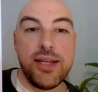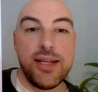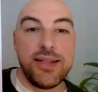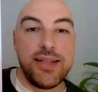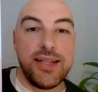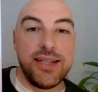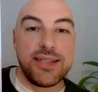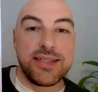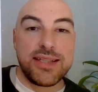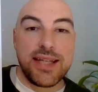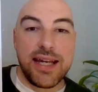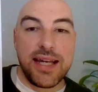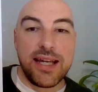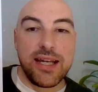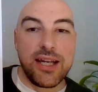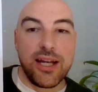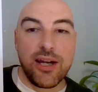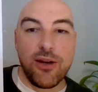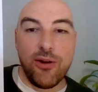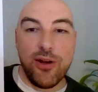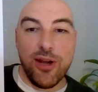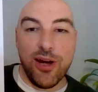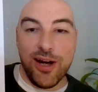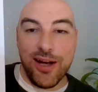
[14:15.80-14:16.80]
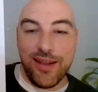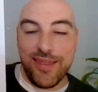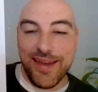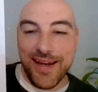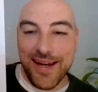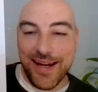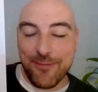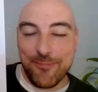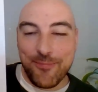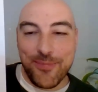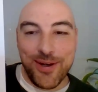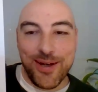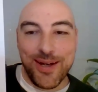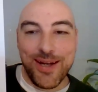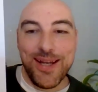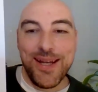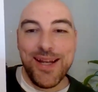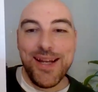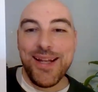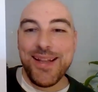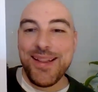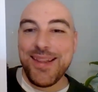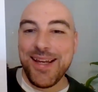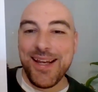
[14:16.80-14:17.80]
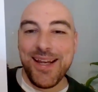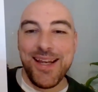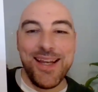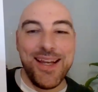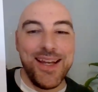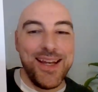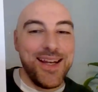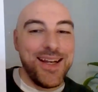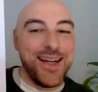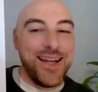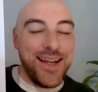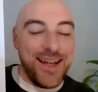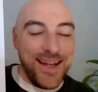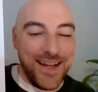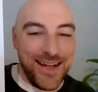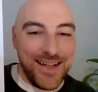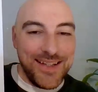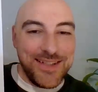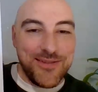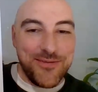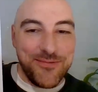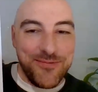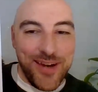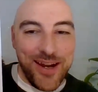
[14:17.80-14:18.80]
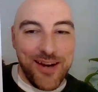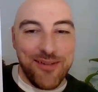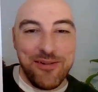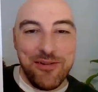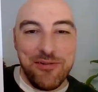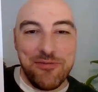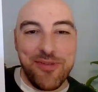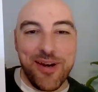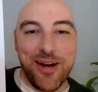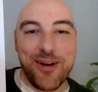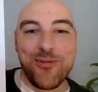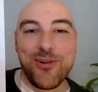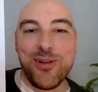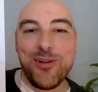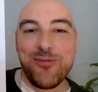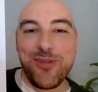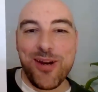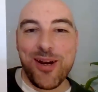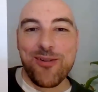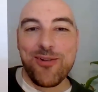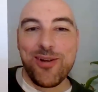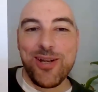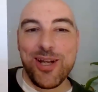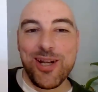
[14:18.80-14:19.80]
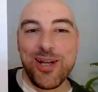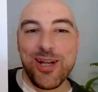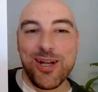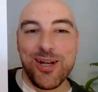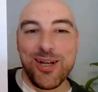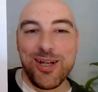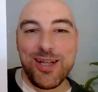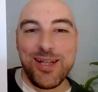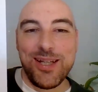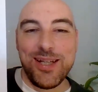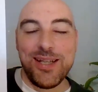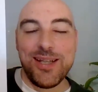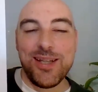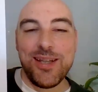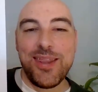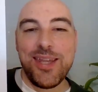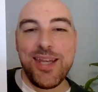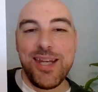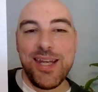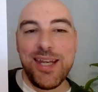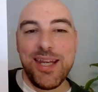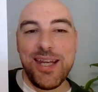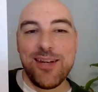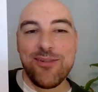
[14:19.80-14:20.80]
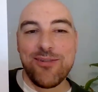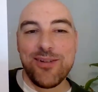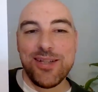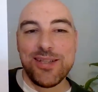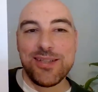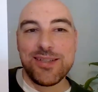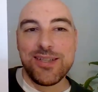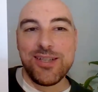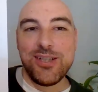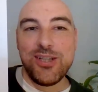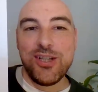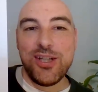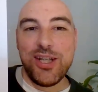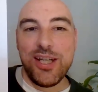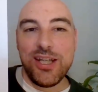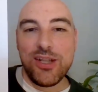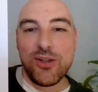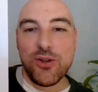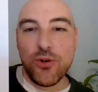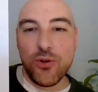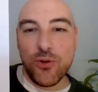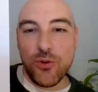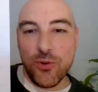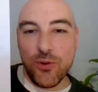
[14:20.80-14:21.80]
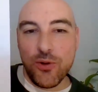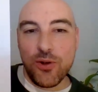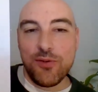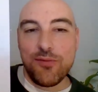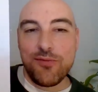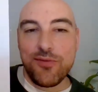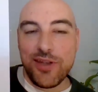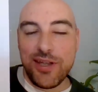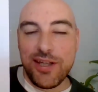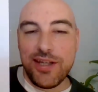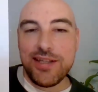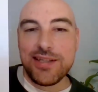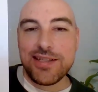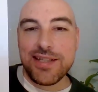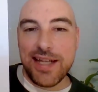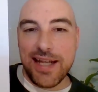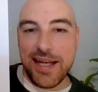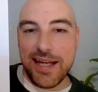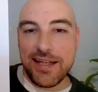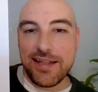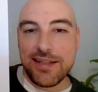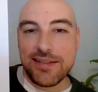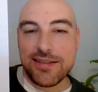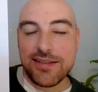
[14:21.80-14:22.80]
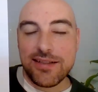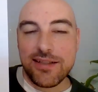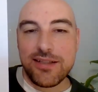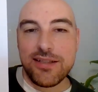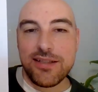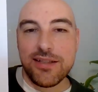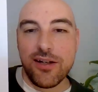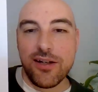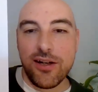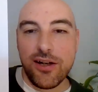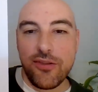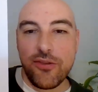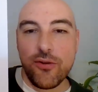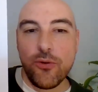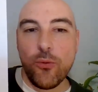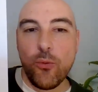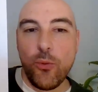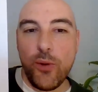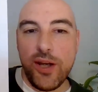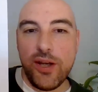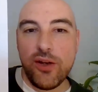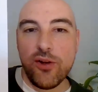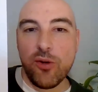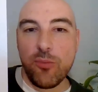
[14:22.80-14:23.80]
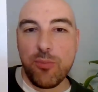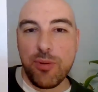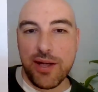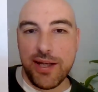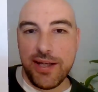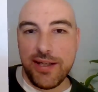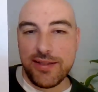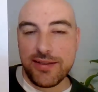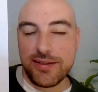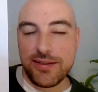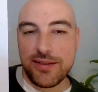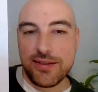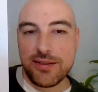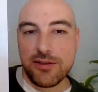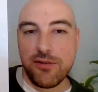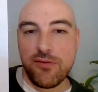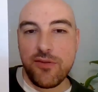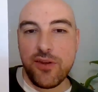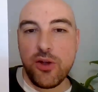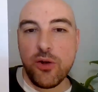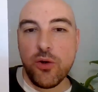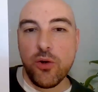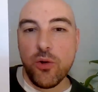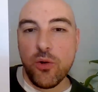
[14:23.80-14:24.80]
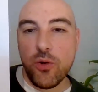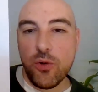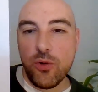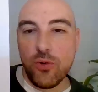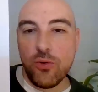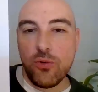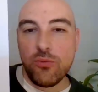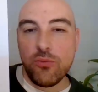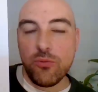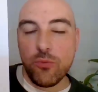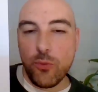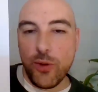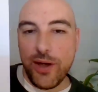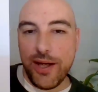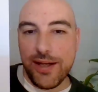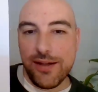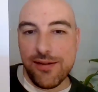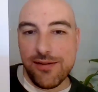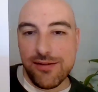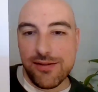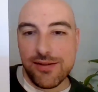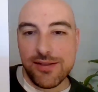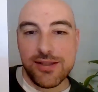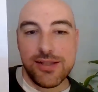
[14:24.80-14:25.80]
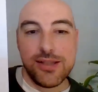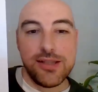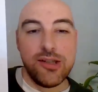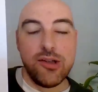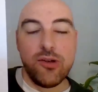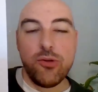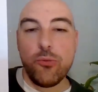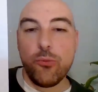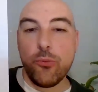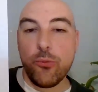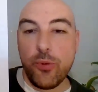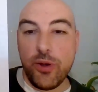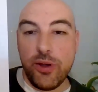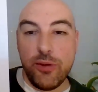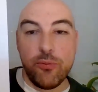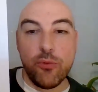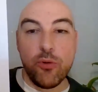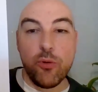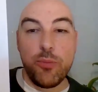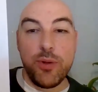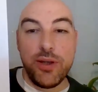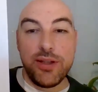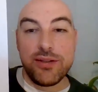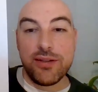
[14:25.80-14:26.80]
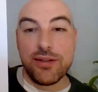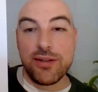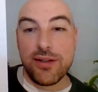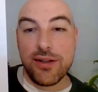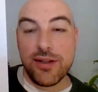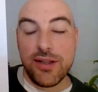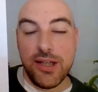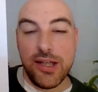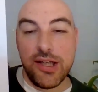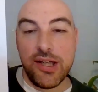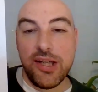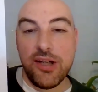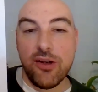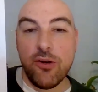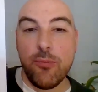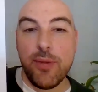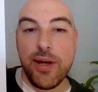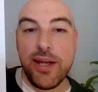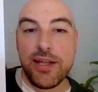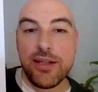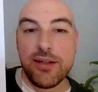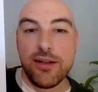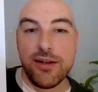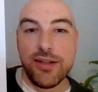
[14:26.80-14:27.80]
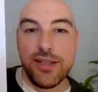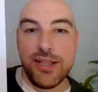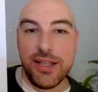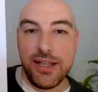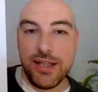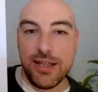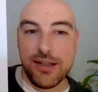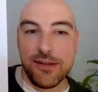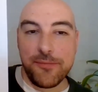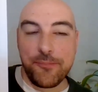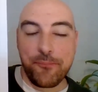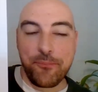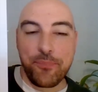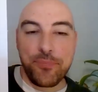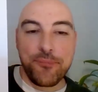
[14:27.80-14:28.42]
These can go like that, but it is very, very, very unlikely. The thing here is you need all of these legs to either win or place. So if they all win, we will be delighted and it'll make our year.